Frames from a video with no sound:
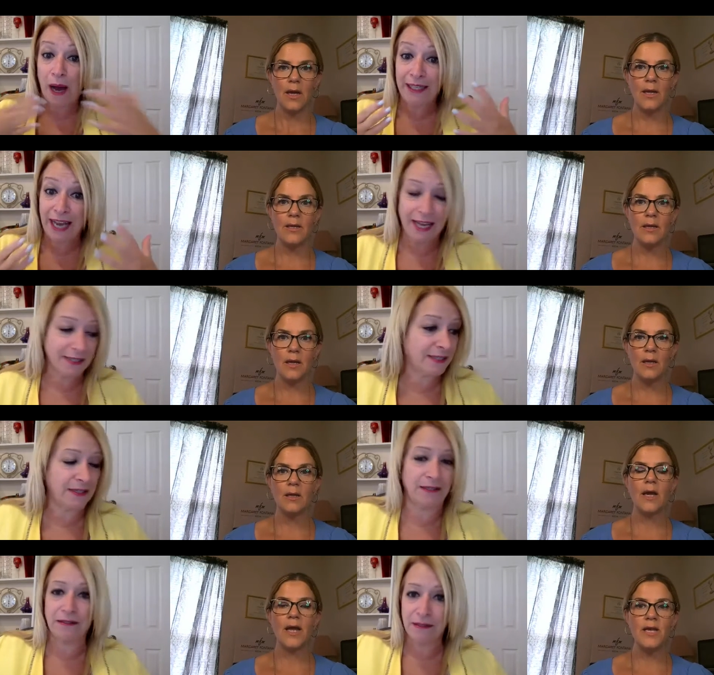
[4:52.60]
Speaker 1: podcast. And,
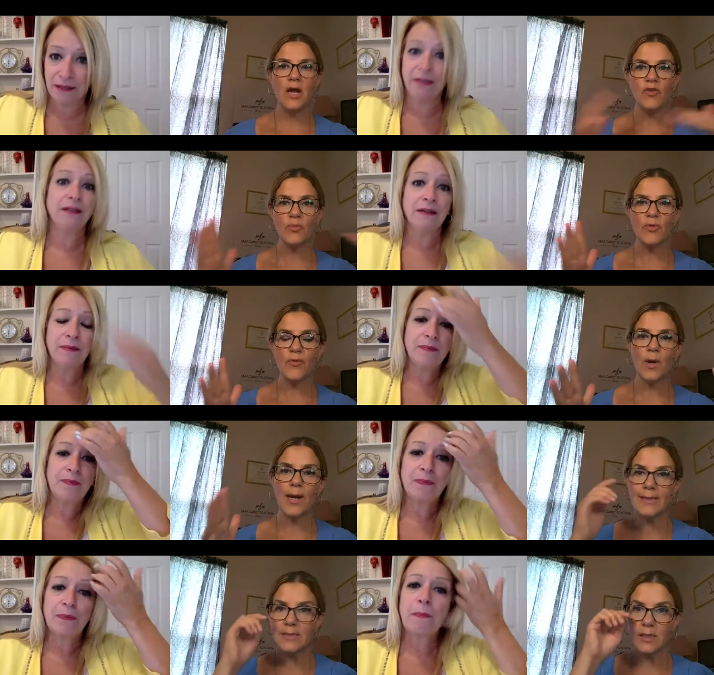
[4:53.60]
Speaker 2: and never before
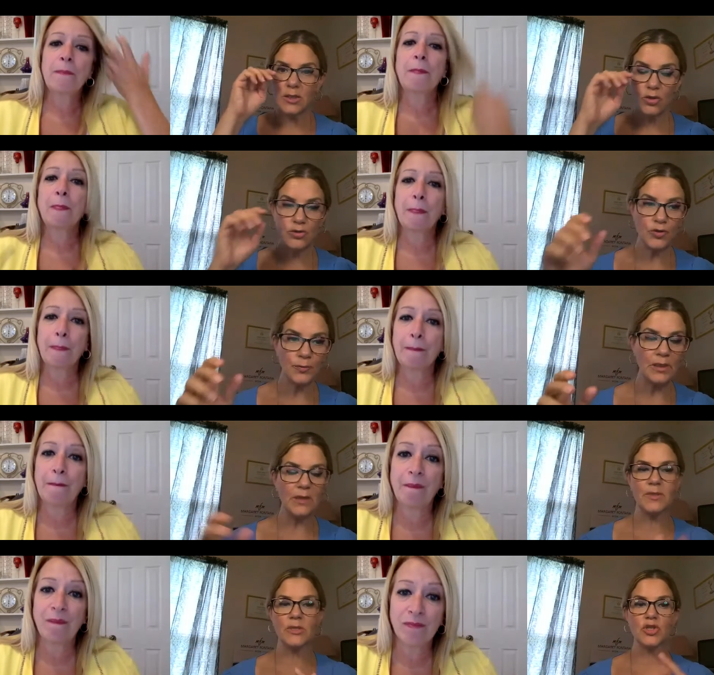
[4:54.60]
has social media
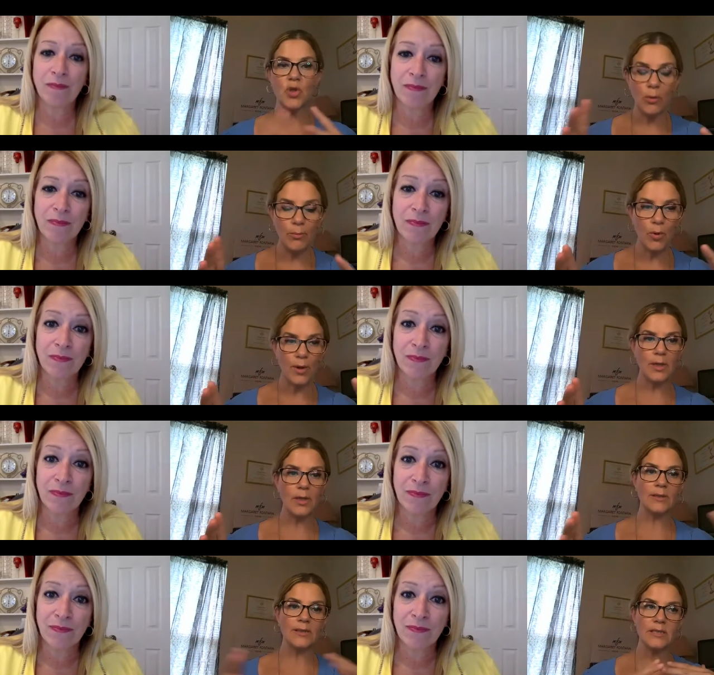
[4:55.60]
been so important.
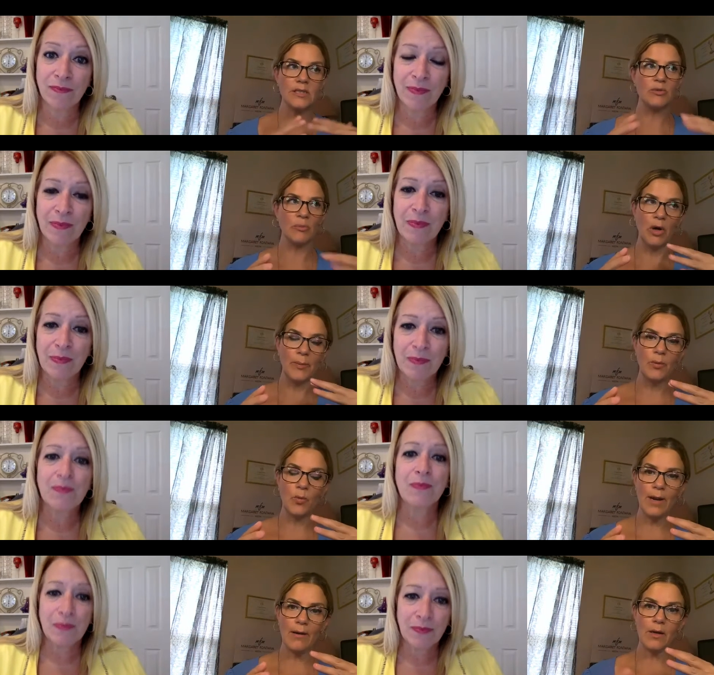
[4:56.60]
And this is the moment
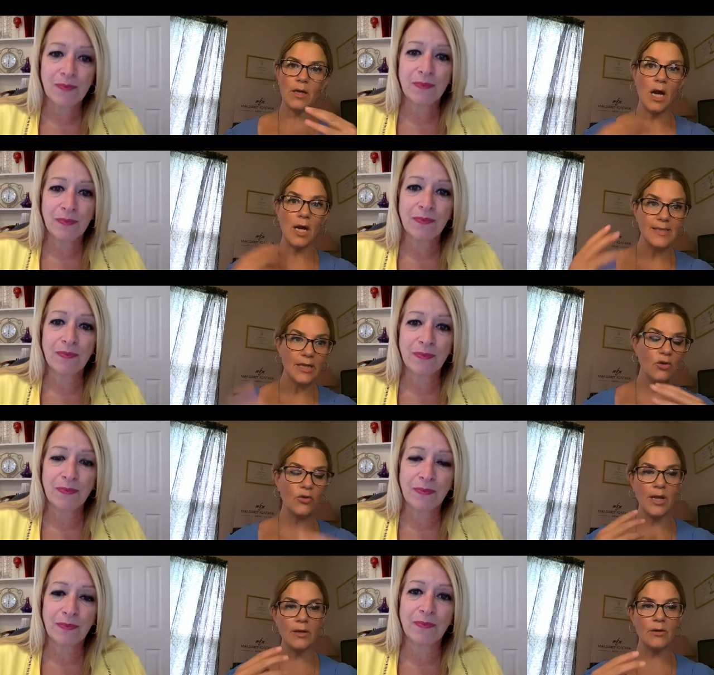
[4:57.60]
where content
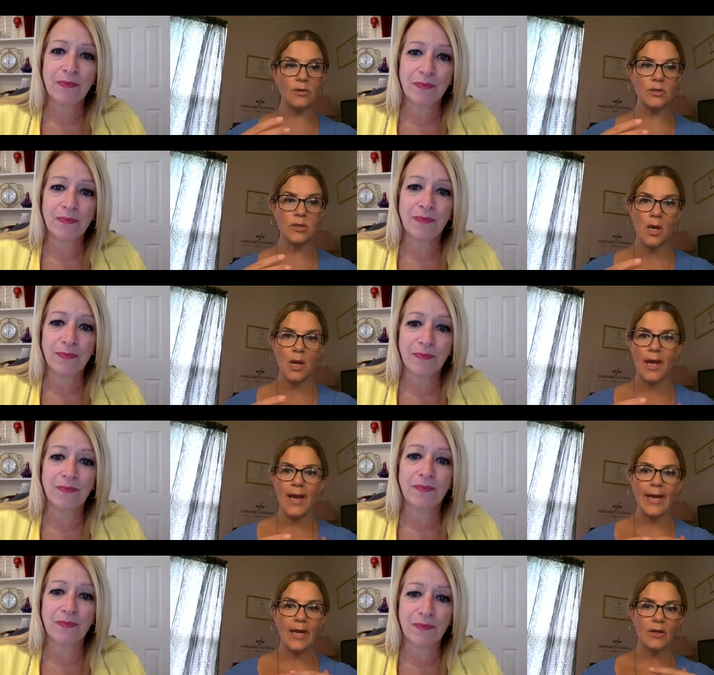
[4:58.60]
creators
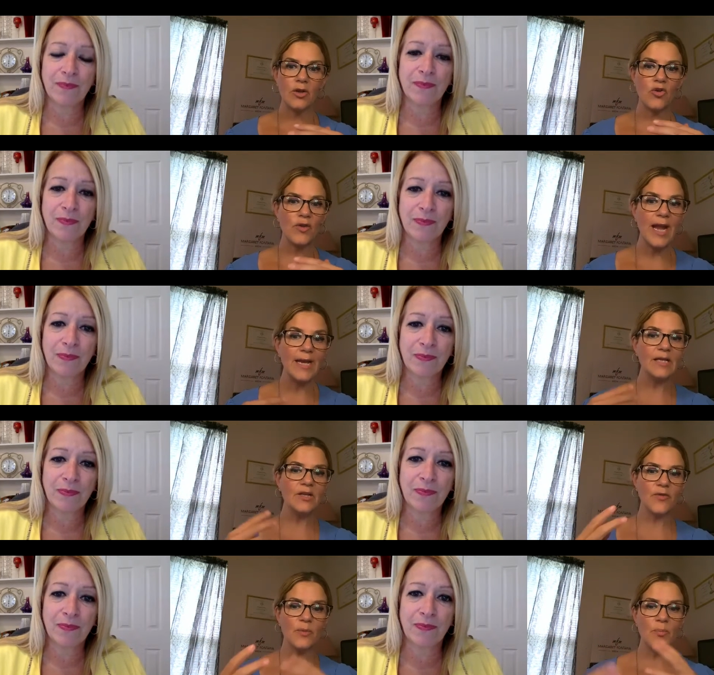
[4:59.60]
and creating
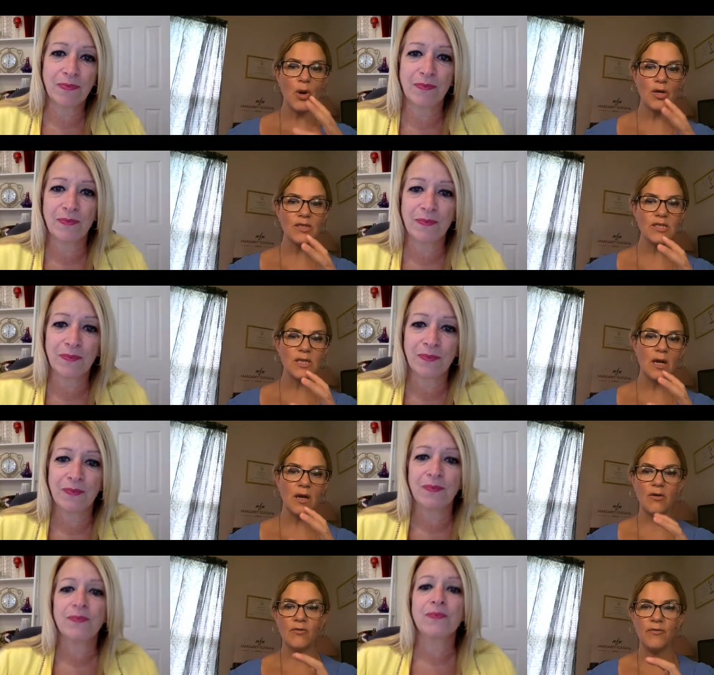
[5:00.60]
different parts
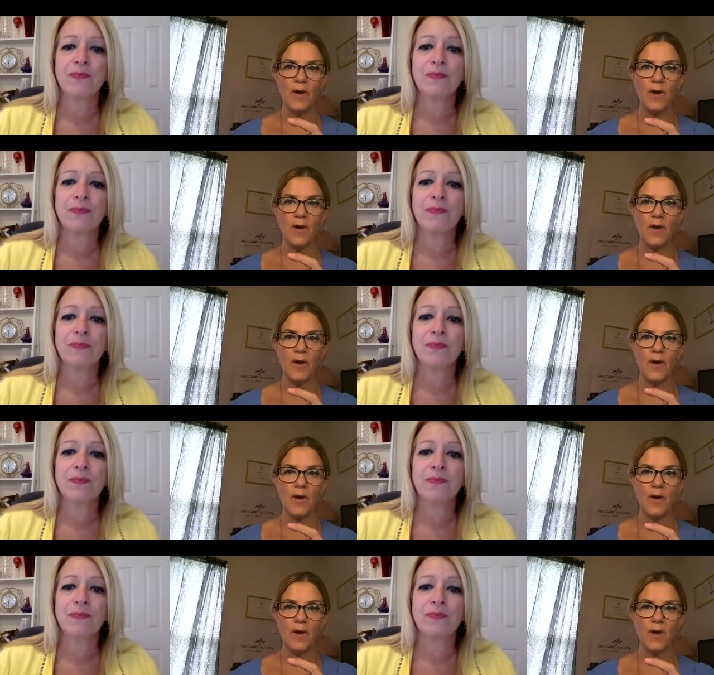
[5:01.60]
of,